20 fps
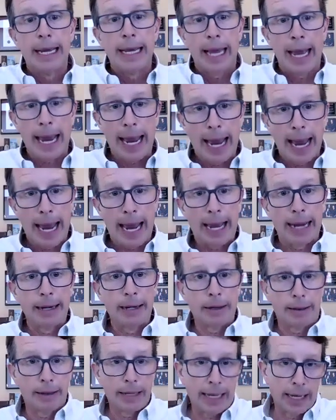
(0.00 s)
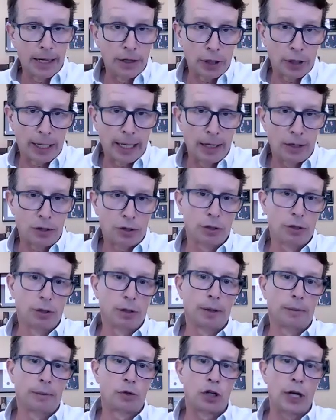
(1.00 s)
and the
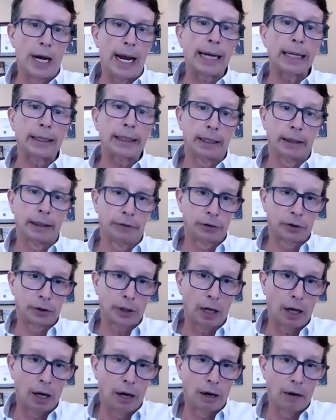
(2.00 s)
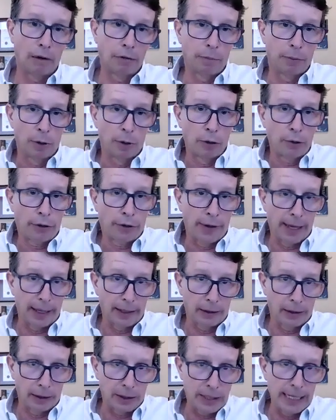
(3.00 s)
educational objectives of both
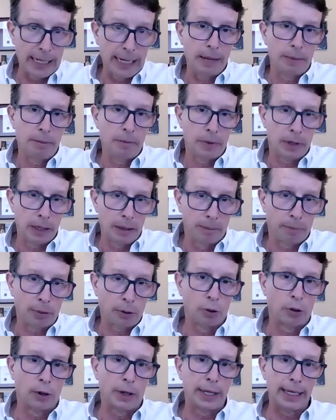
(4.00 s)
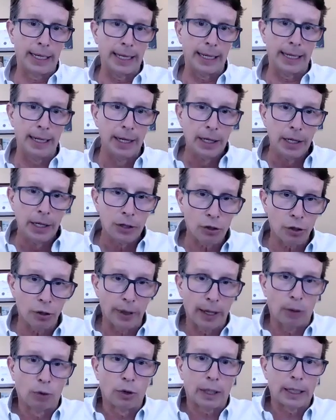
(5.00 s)
the team, the employee, so
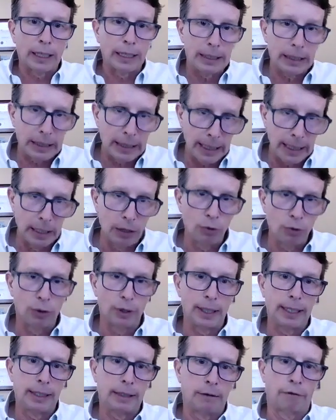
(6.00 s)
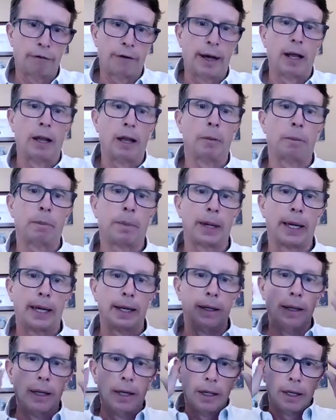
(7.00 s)
that we're continually
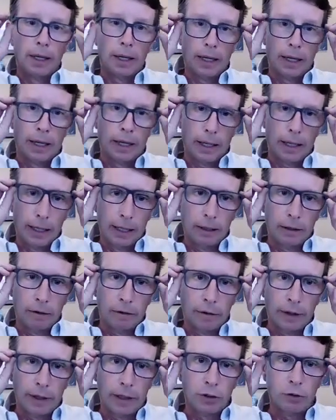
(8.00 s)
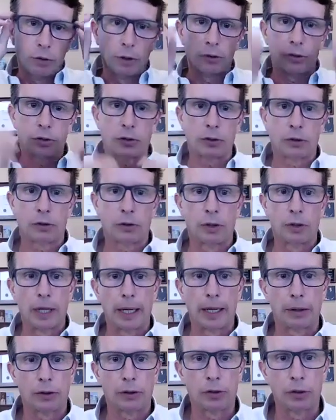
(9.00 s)
developing individuals
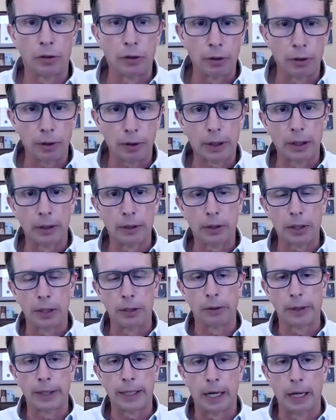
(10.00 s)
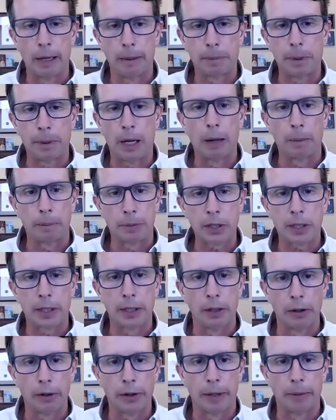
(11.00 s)
to continually
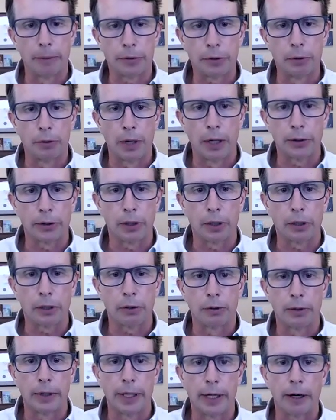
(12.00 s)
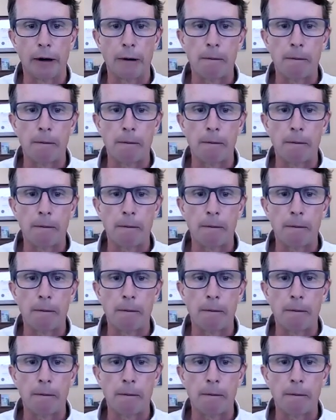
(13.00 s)
upskill them throughout their career.